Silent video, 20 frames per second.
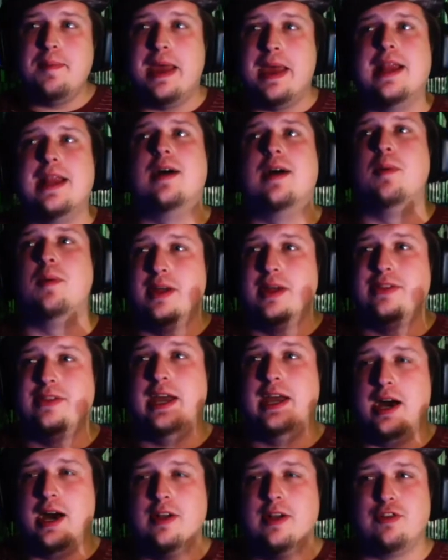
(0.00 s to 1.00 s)
I want the
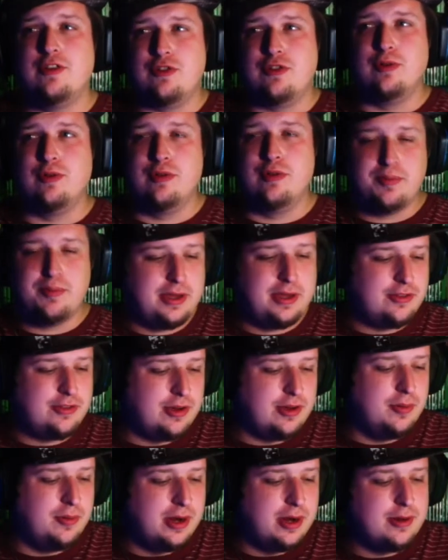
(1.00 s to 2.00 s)
honest truth because I
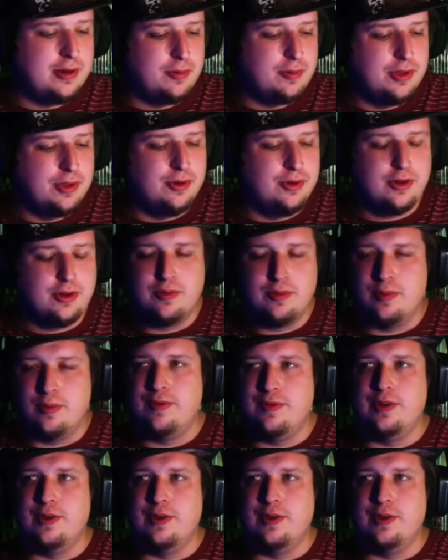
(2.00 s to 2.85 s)
want a real good review